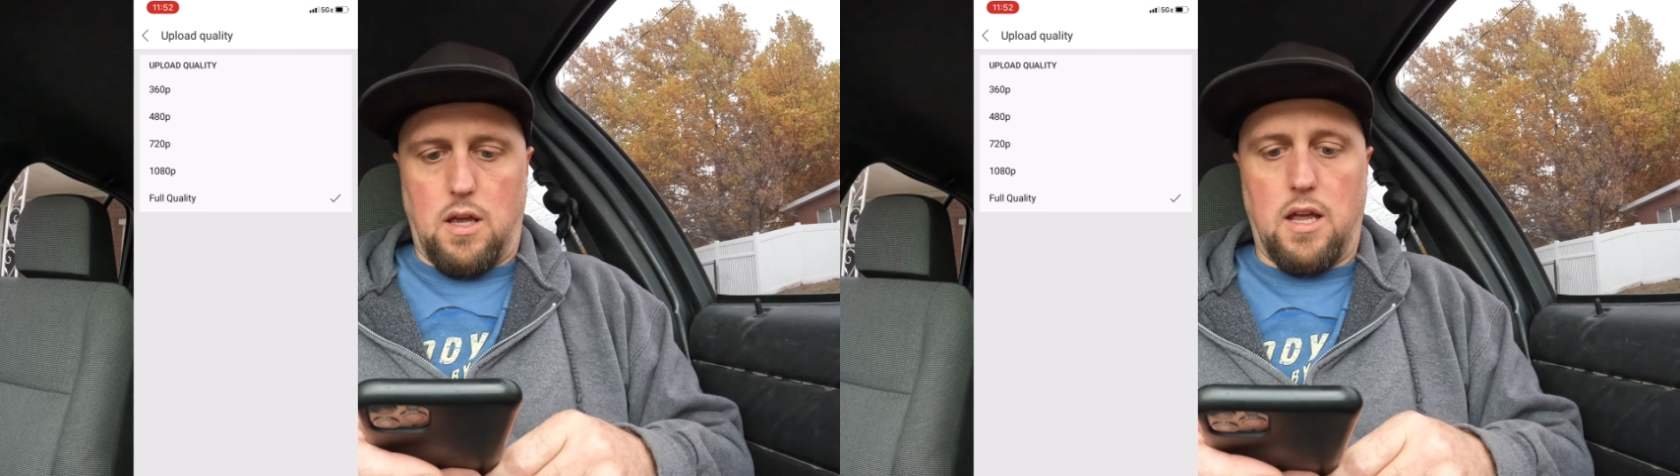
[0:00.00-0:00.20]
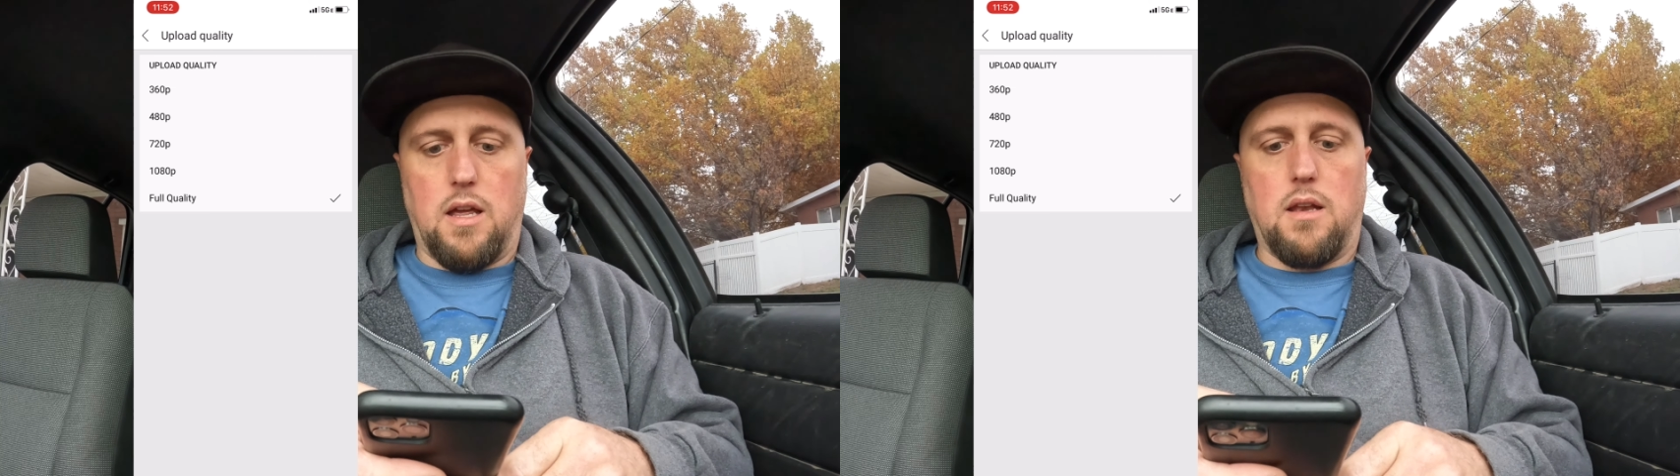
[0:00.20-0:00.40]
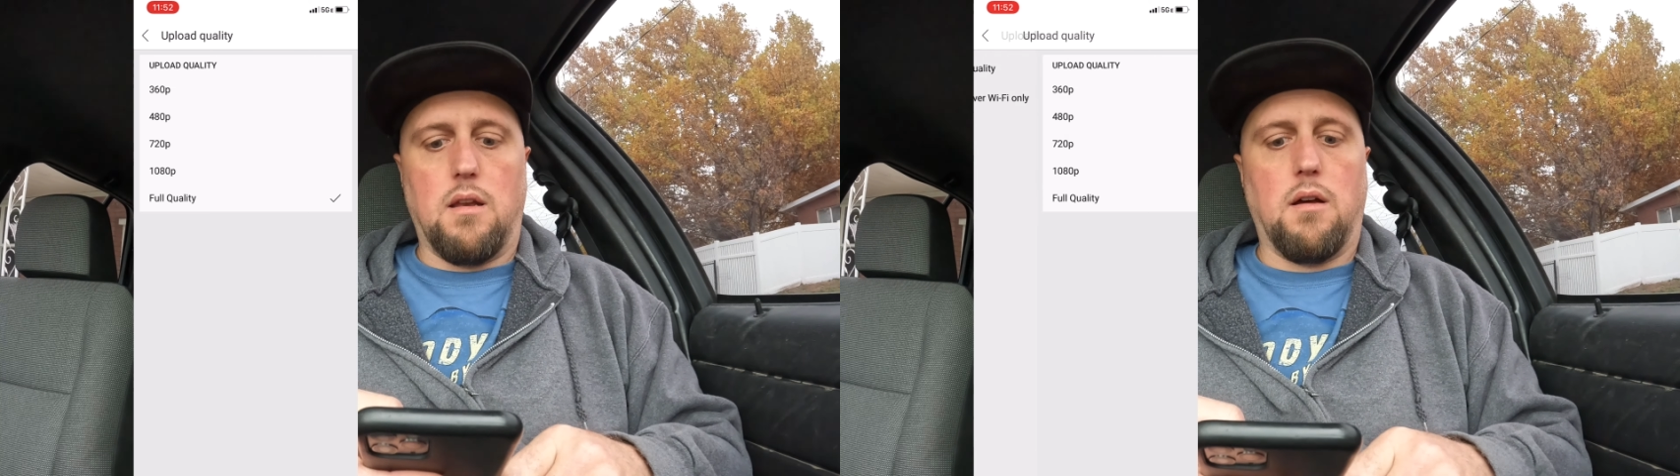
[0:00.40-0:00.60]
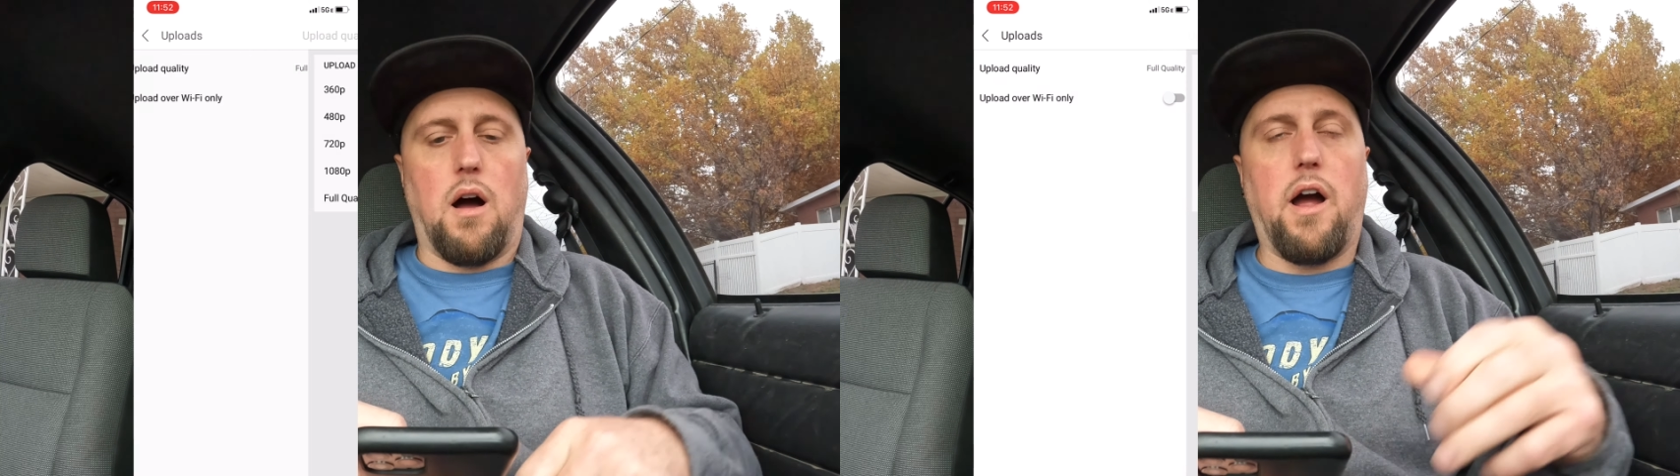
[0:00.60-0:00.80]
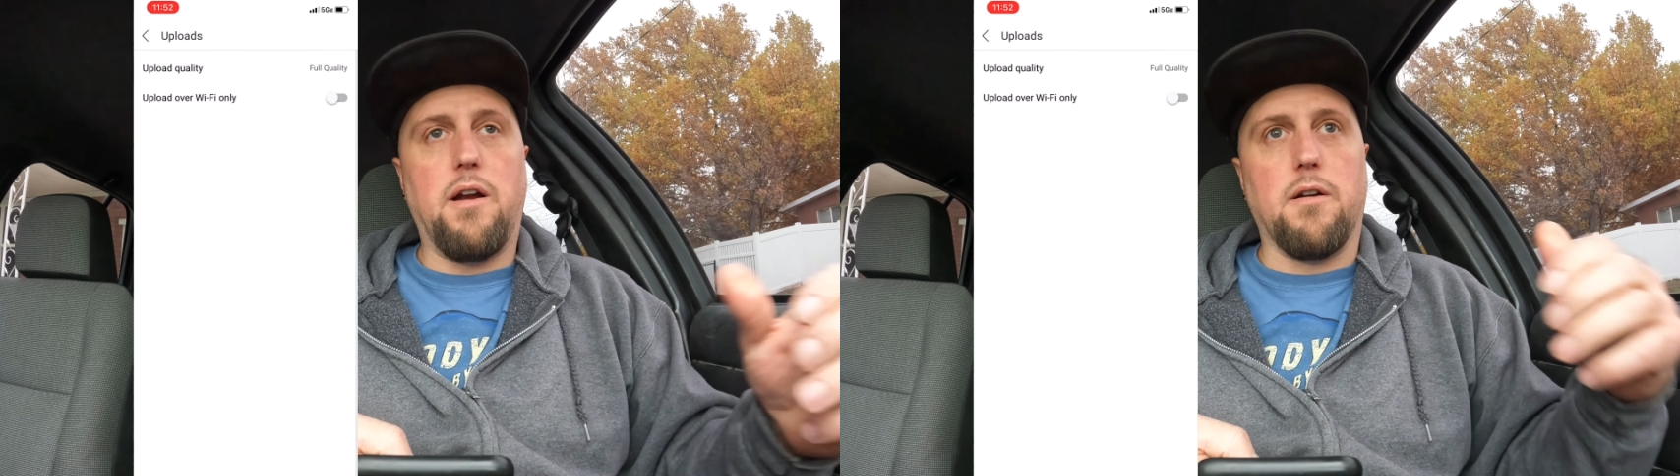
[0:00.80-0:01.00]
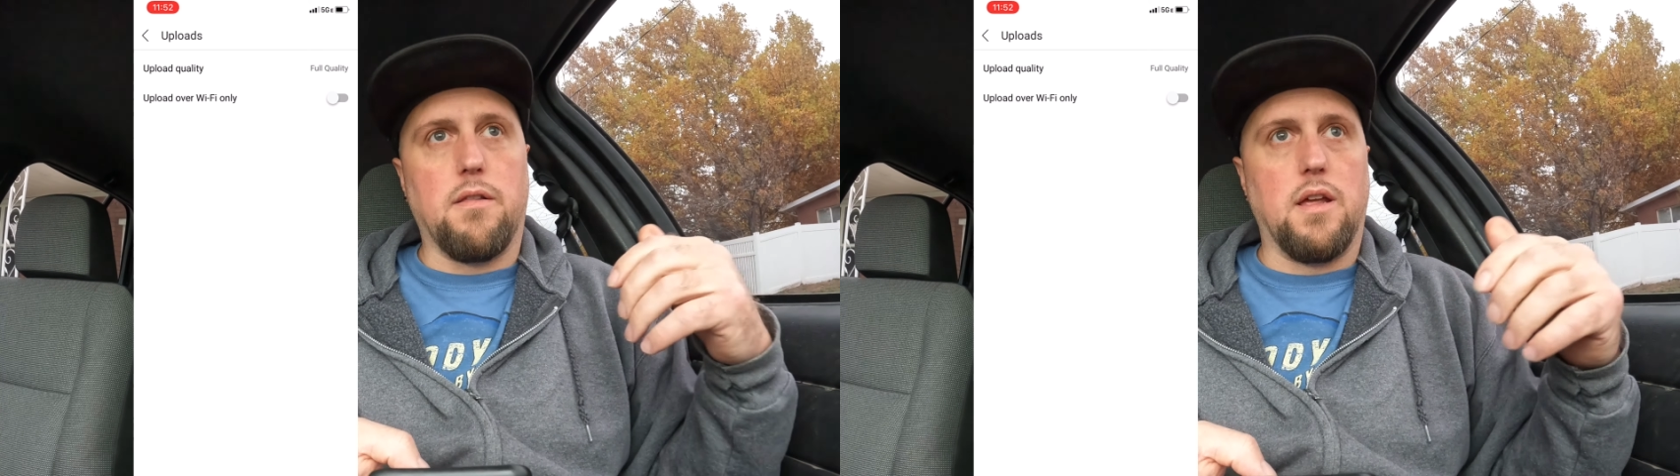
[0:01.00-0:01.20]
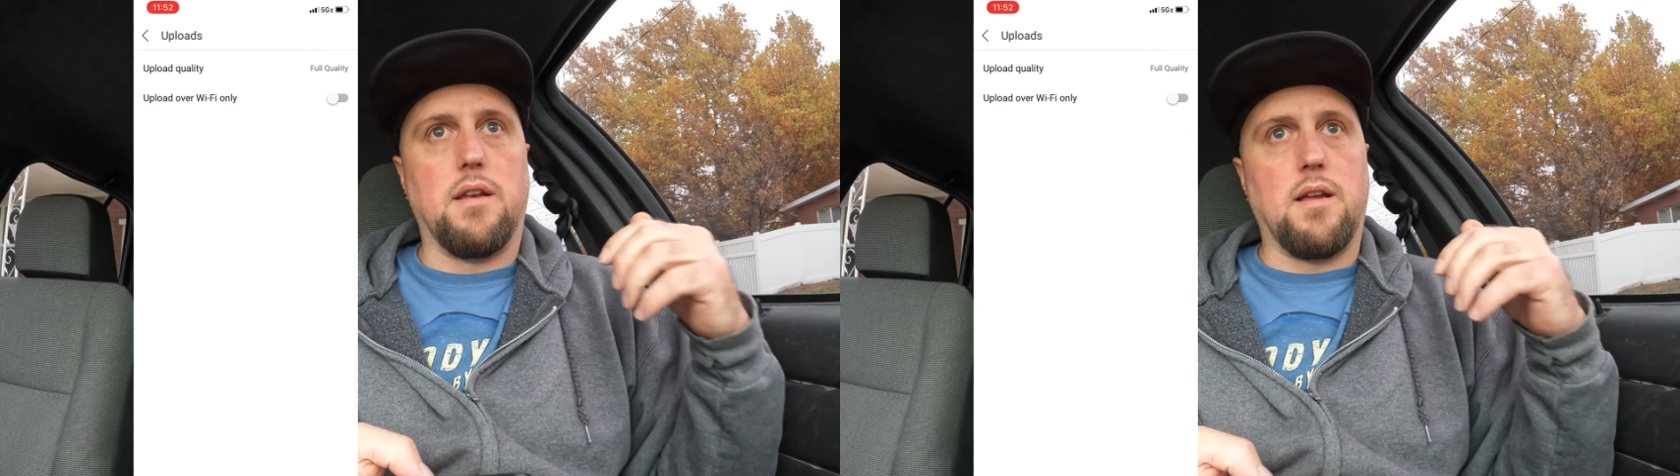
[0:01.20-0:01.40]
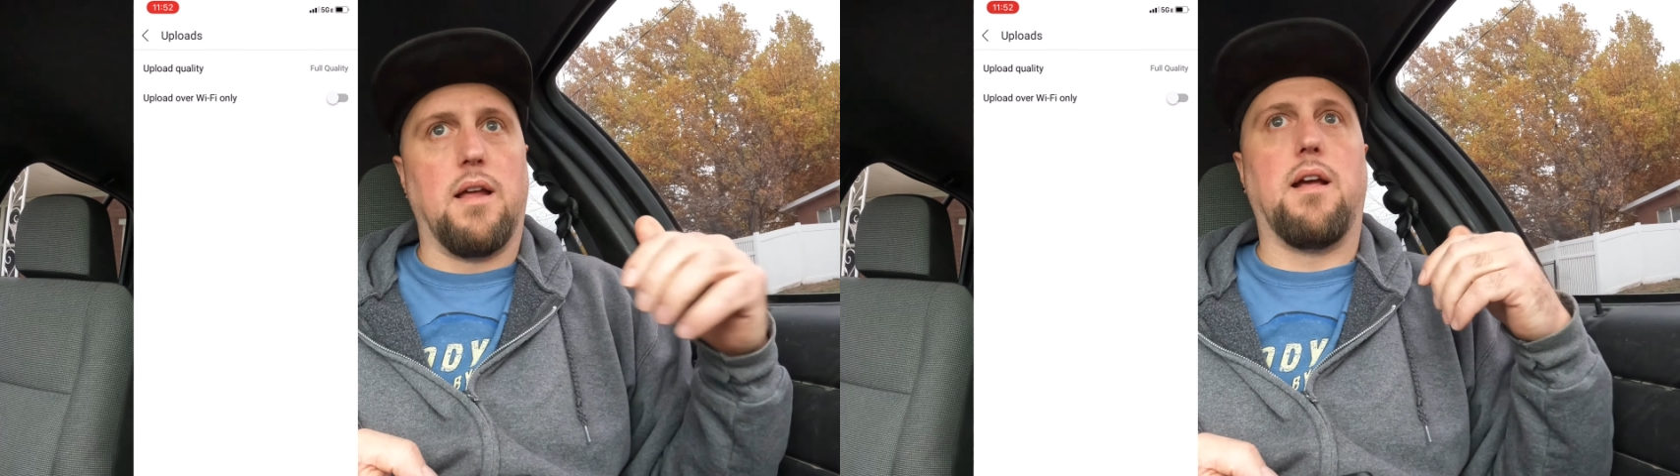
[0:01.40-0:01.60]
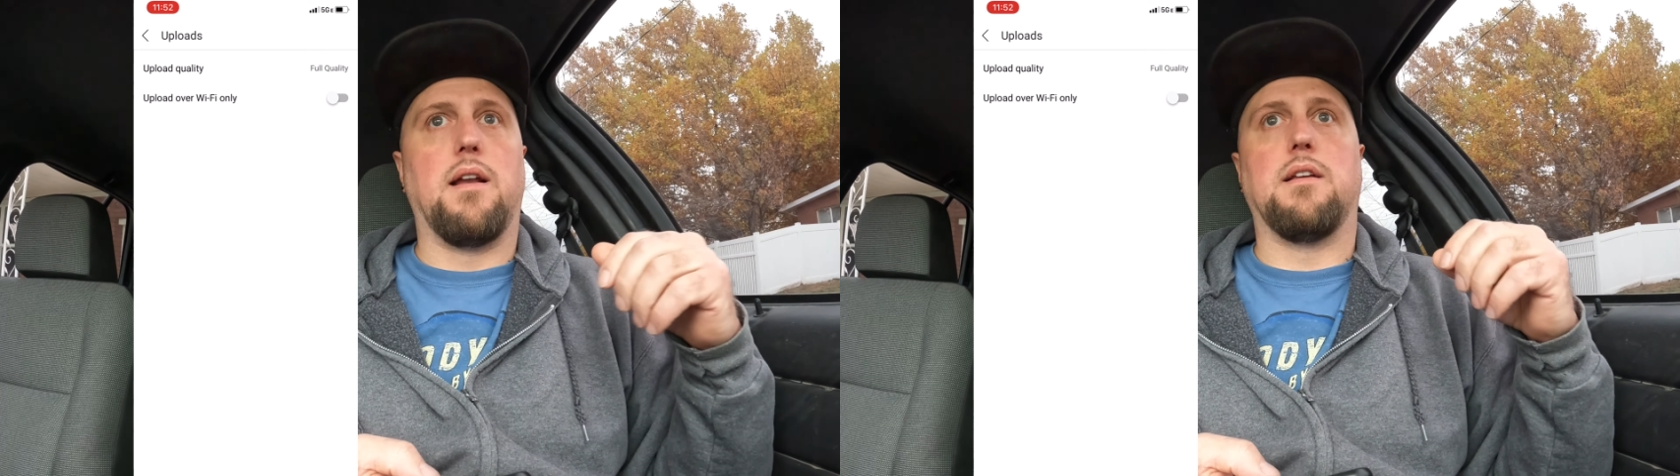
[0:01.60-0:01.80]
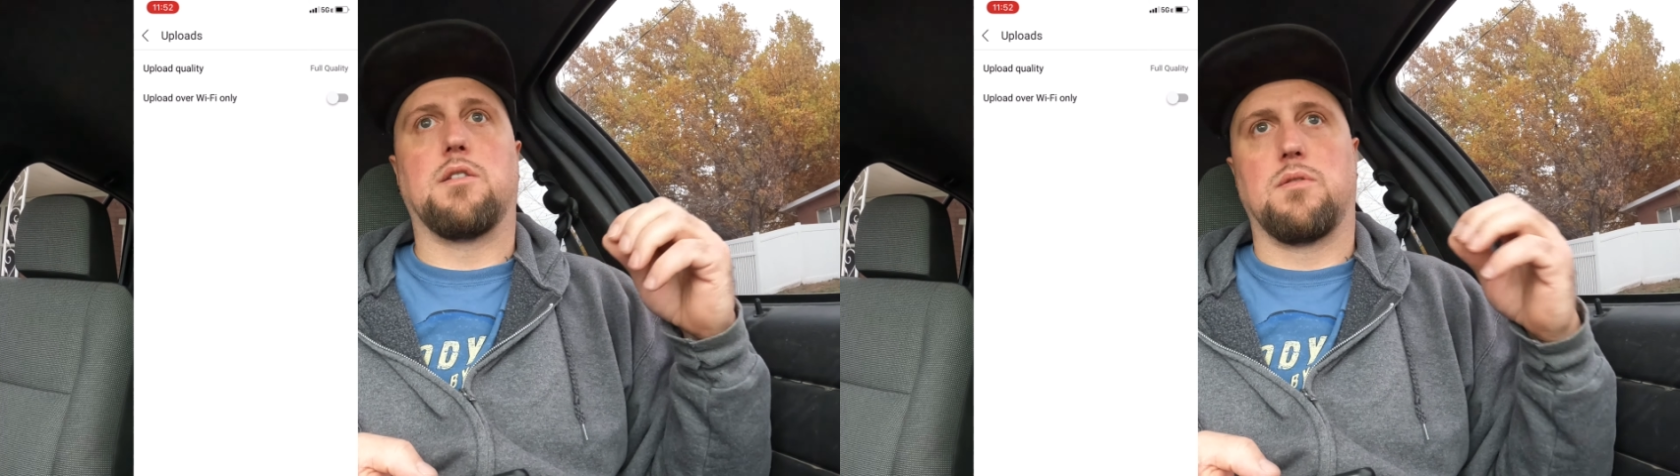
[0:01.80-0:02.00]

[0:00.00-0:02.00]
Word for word: in higher than 1080. So